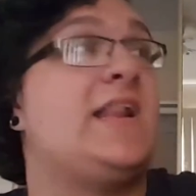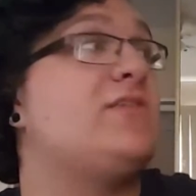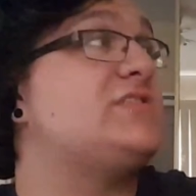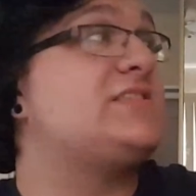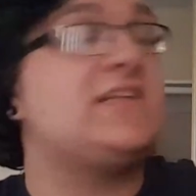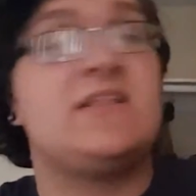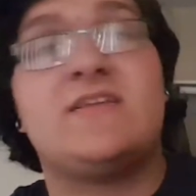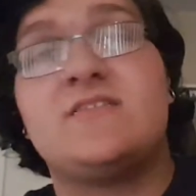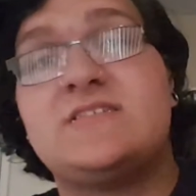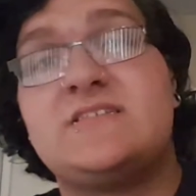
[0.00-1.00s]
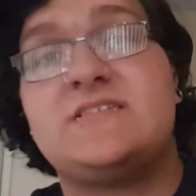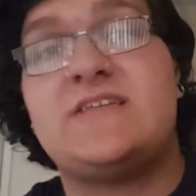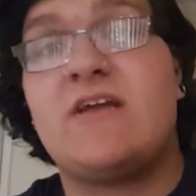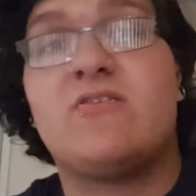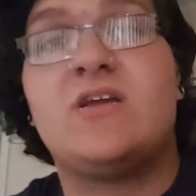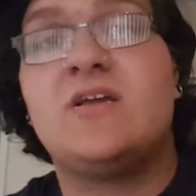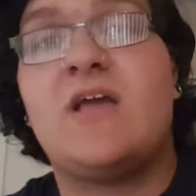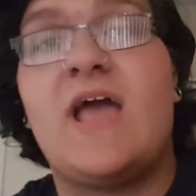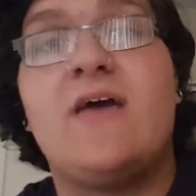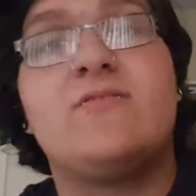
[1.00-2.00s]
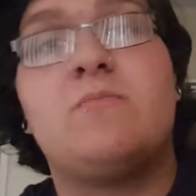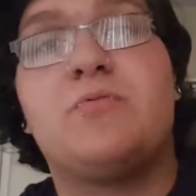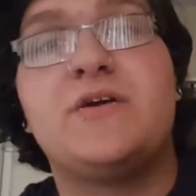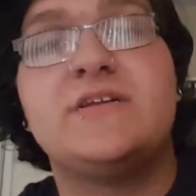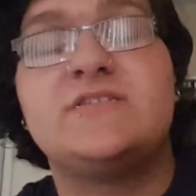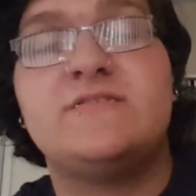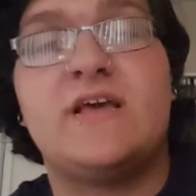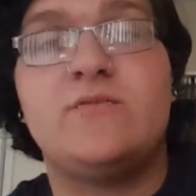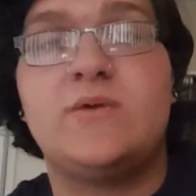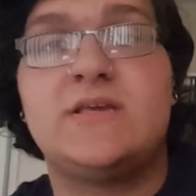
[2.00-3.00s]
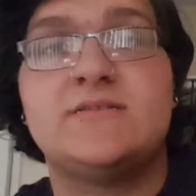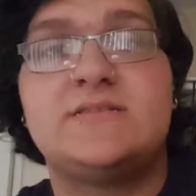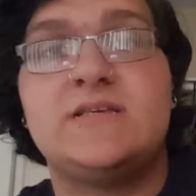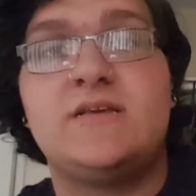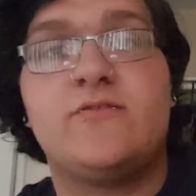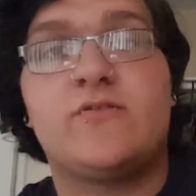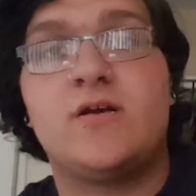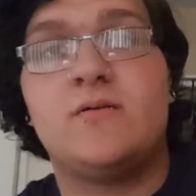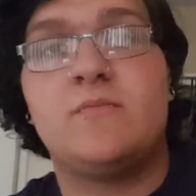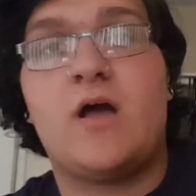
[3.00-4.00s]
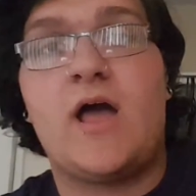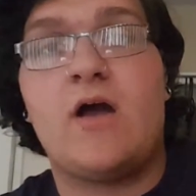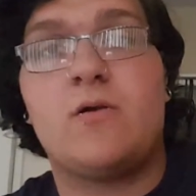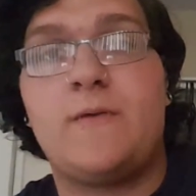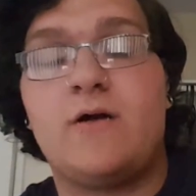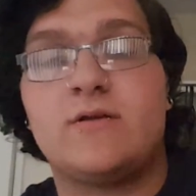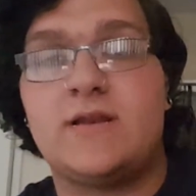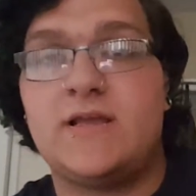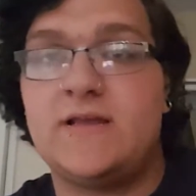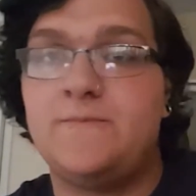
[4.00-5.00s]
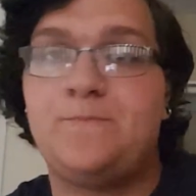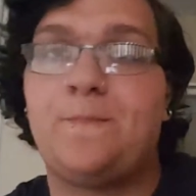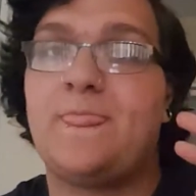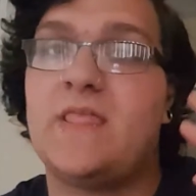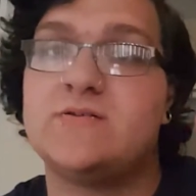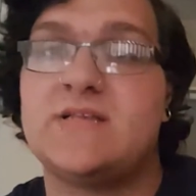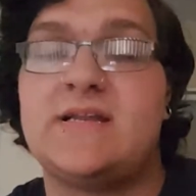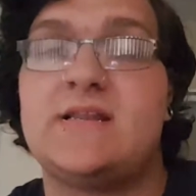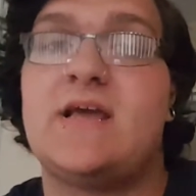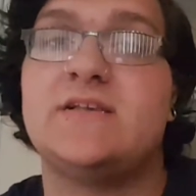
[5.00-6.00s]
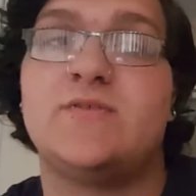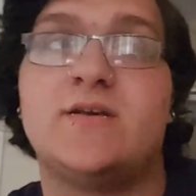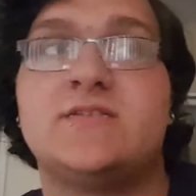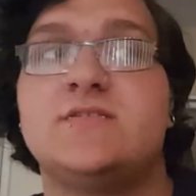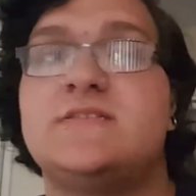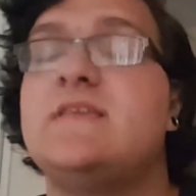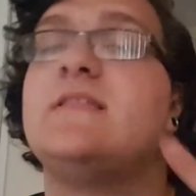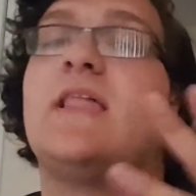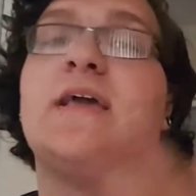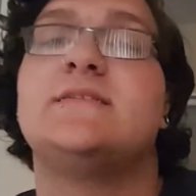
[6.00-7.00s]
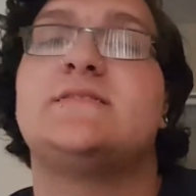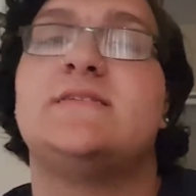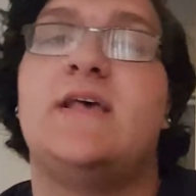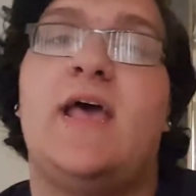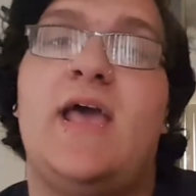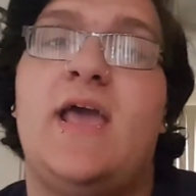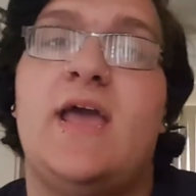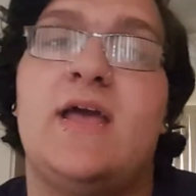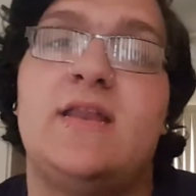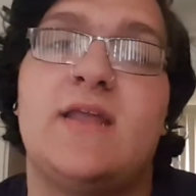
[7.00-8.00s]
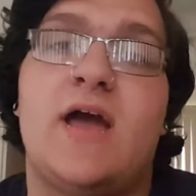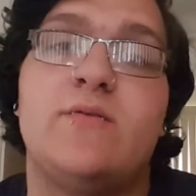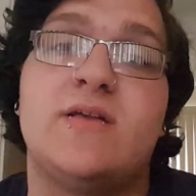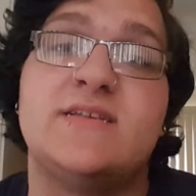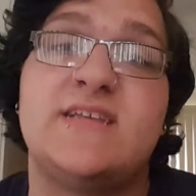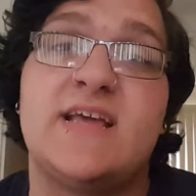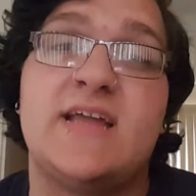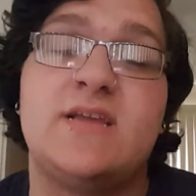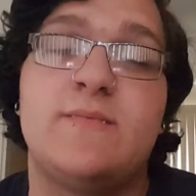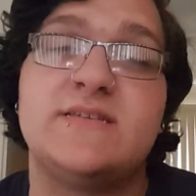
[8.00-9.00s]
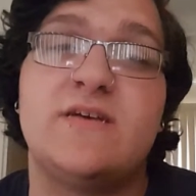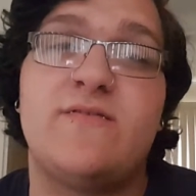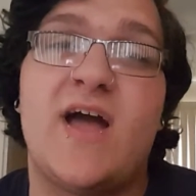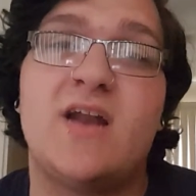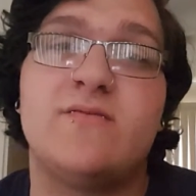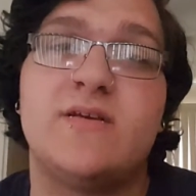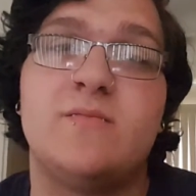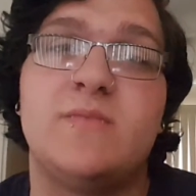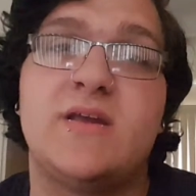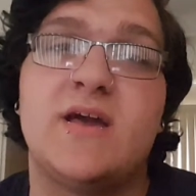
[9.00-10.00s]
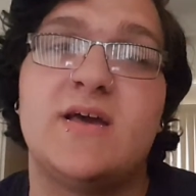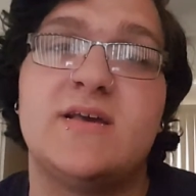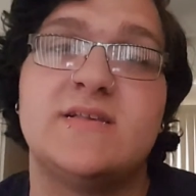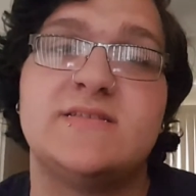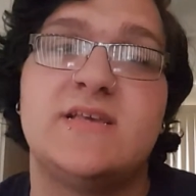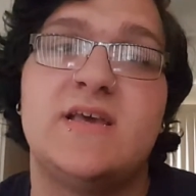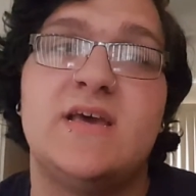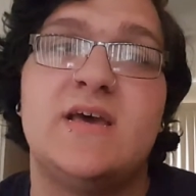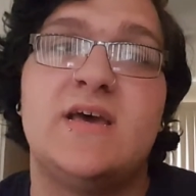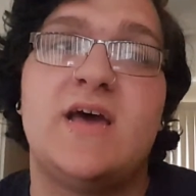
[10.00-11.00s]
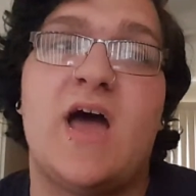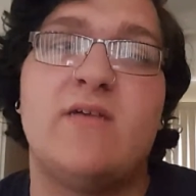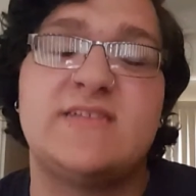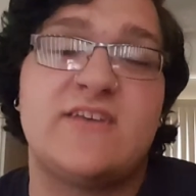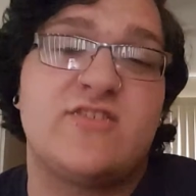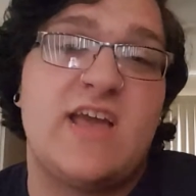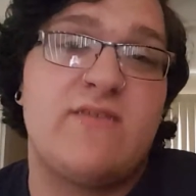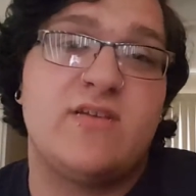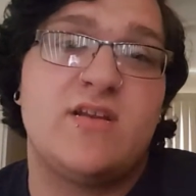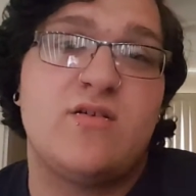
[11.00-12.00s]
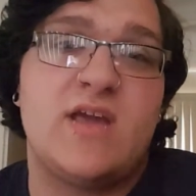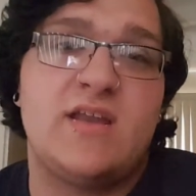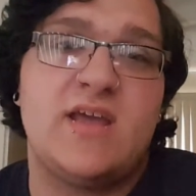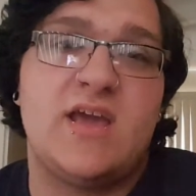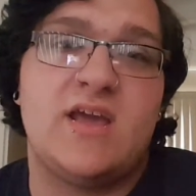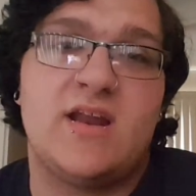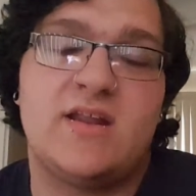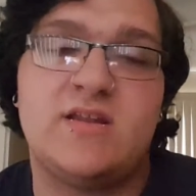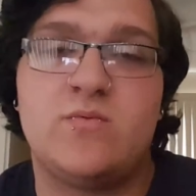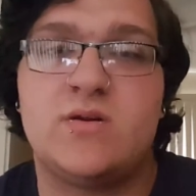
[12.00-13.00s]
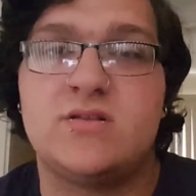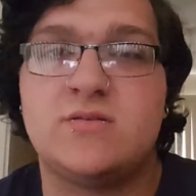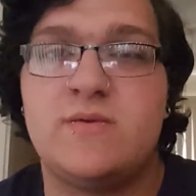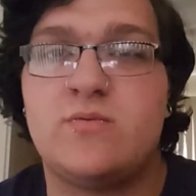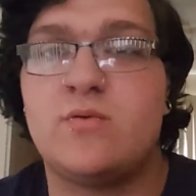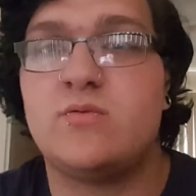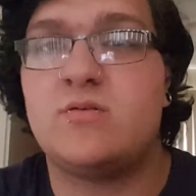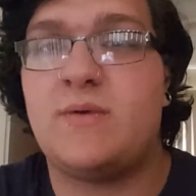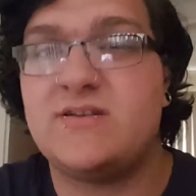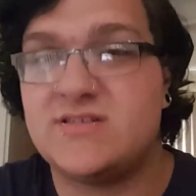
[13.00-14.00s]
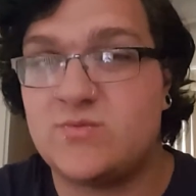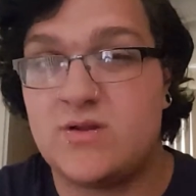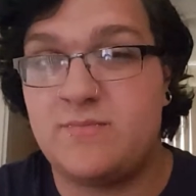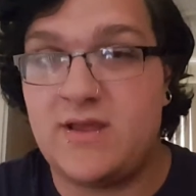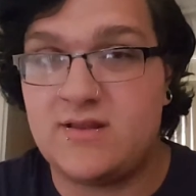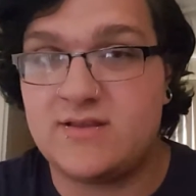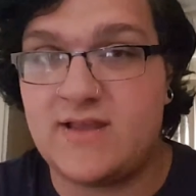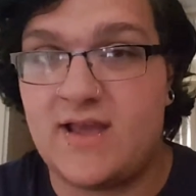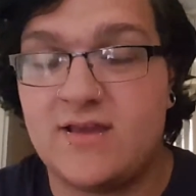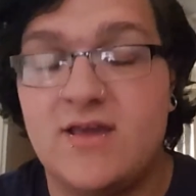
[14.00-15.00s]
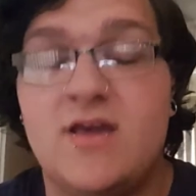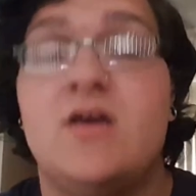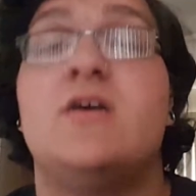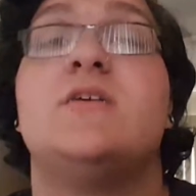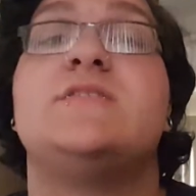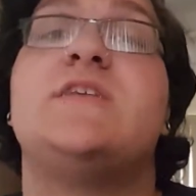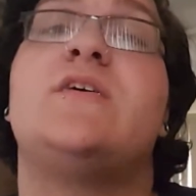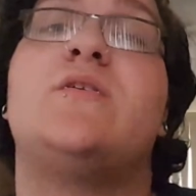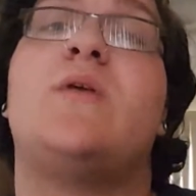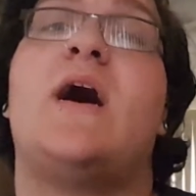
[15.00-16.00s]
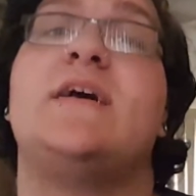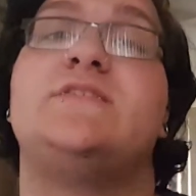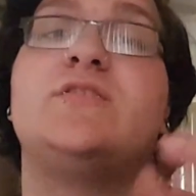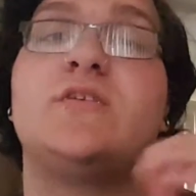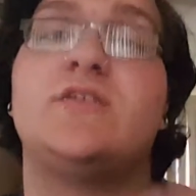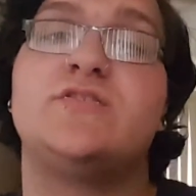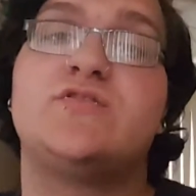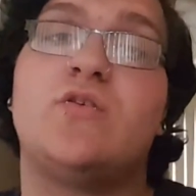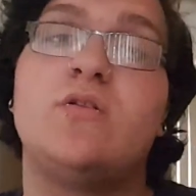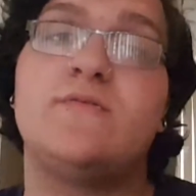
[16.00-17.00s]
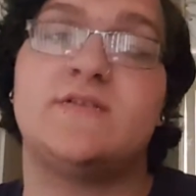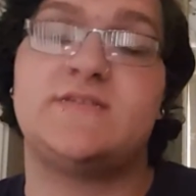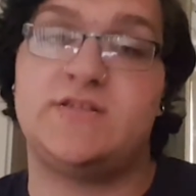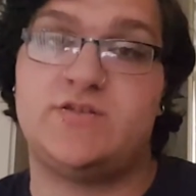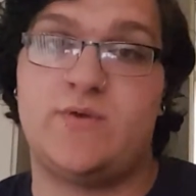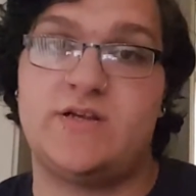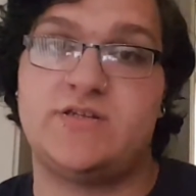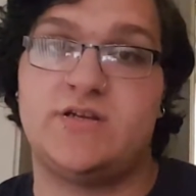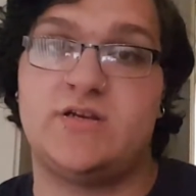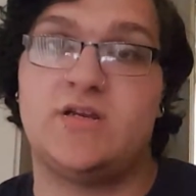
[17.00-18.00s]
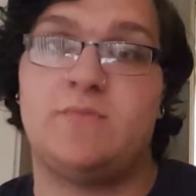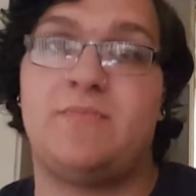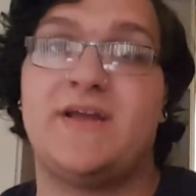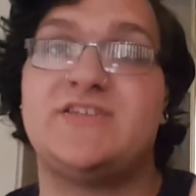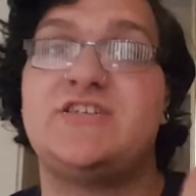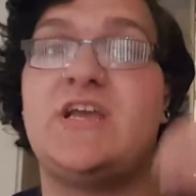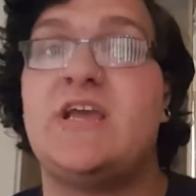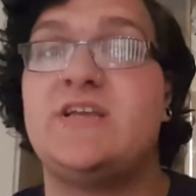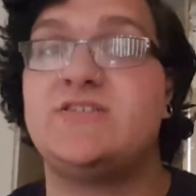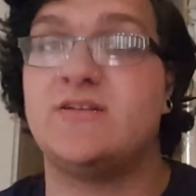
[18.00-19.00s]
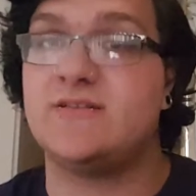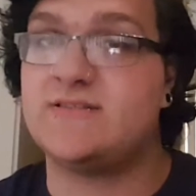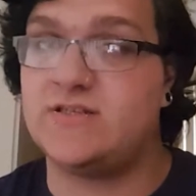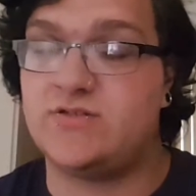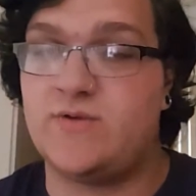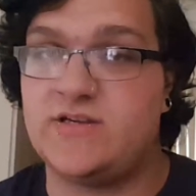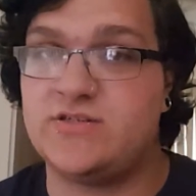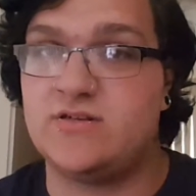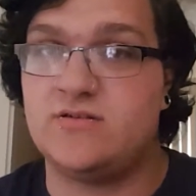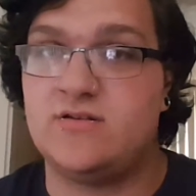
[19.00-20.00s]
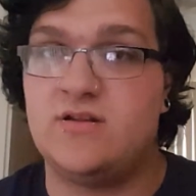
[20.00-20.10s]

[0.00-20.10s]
I was just sitting there staring at the bridge that we can see from our balcony. It was late at night, so I couldn't see the lights. And I realized that I had to get myself out of it because I was actually having an okay day, and I didn't want it to be ruined by just one panic attack. So I took control of the situation by changing the situation.